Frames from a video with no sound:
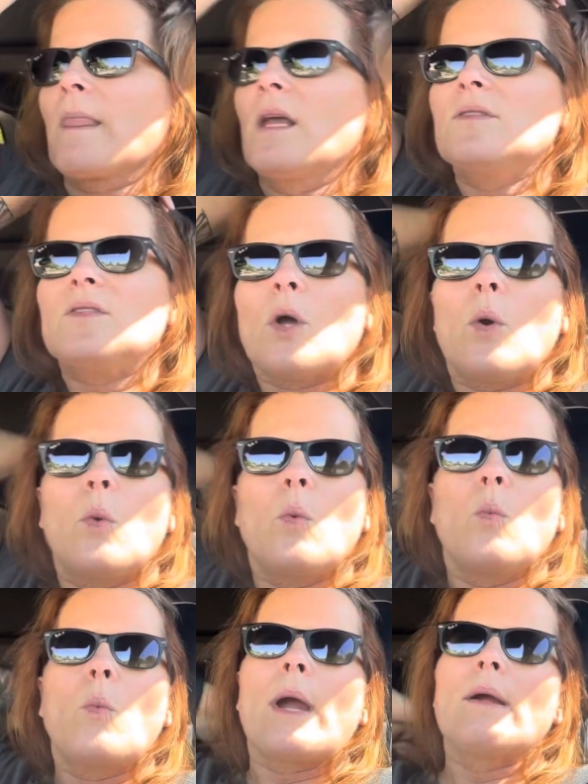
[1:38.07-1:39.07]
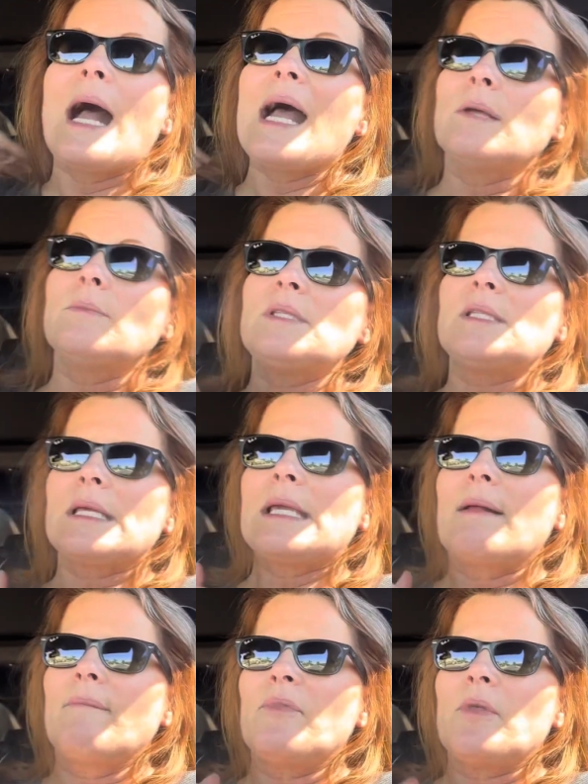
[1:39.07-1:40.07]
So where I'm
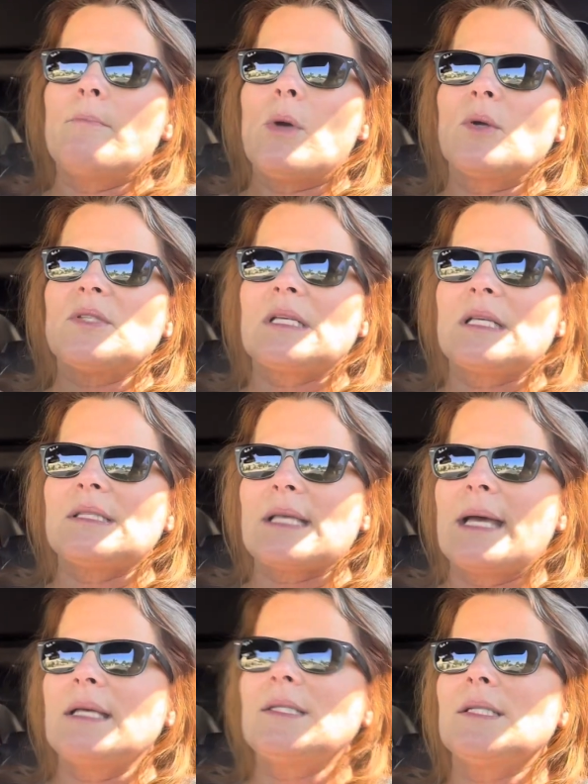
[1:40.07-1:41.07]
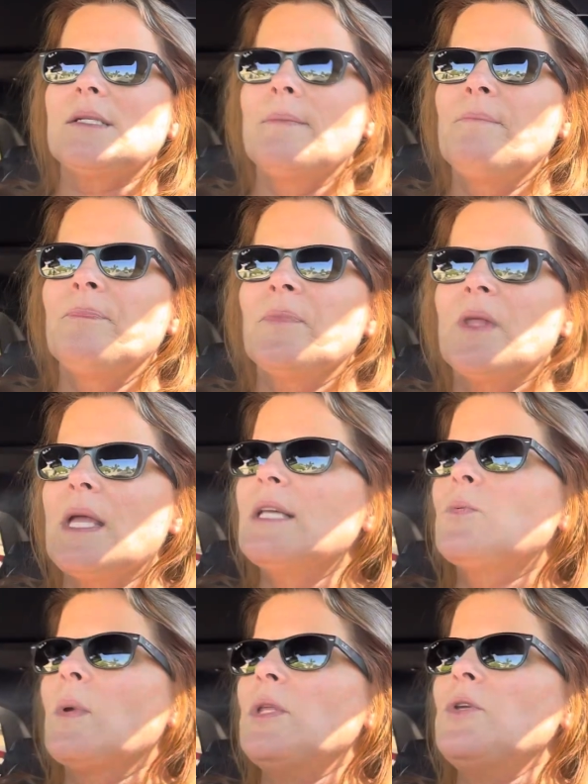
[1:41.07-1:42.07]
seeing the most success
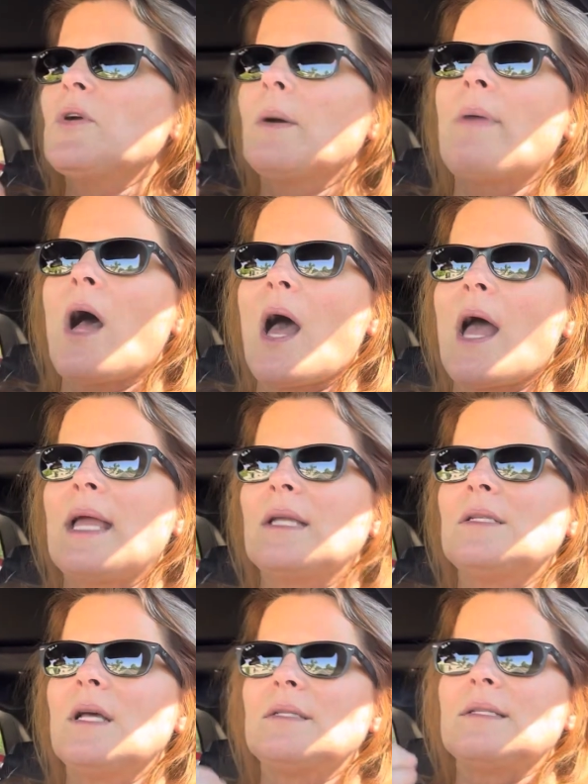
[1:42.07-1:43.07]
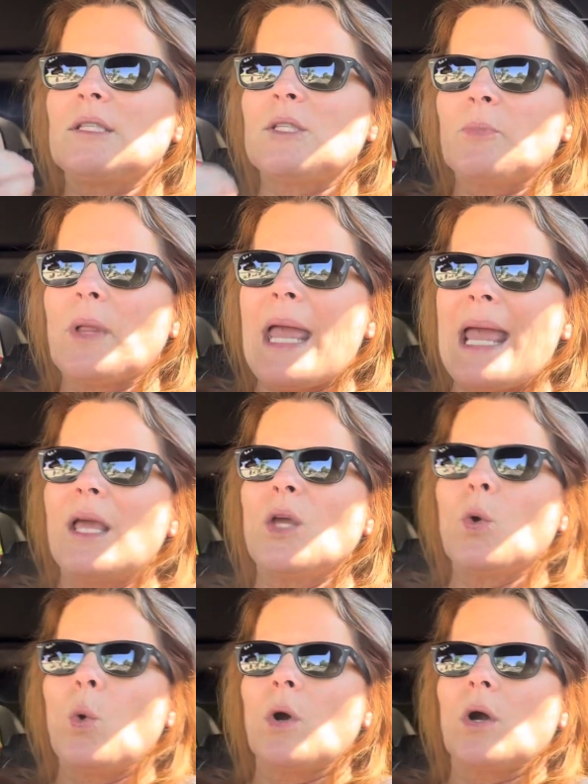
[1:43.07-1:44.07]
is when you combine
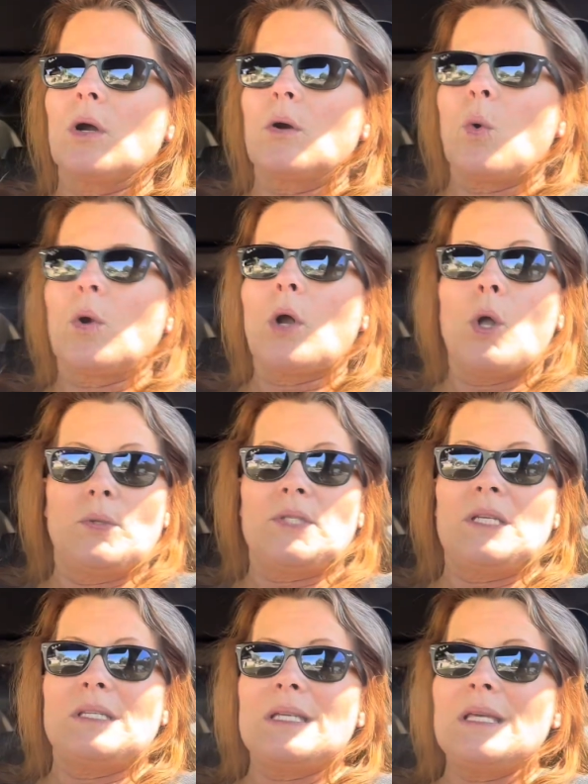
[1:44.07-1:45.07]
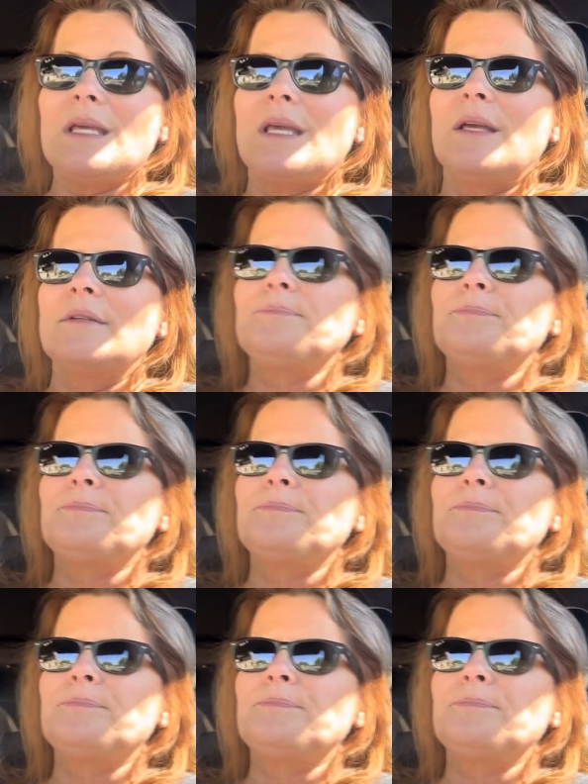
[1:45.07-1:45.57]
display or OTT